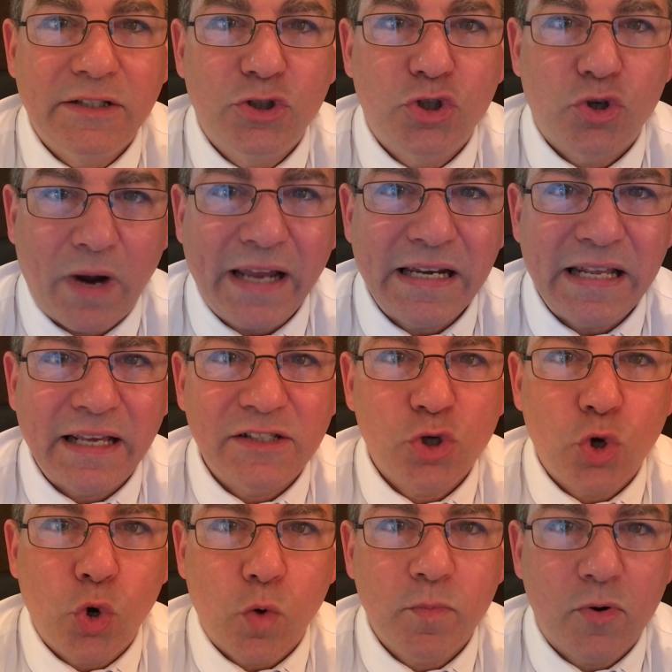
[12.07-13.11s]
trading as
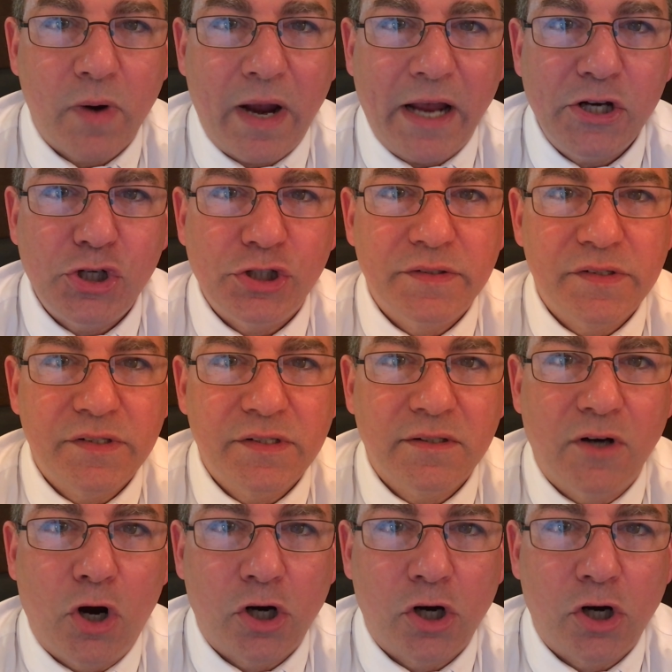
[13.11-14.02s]
corporations,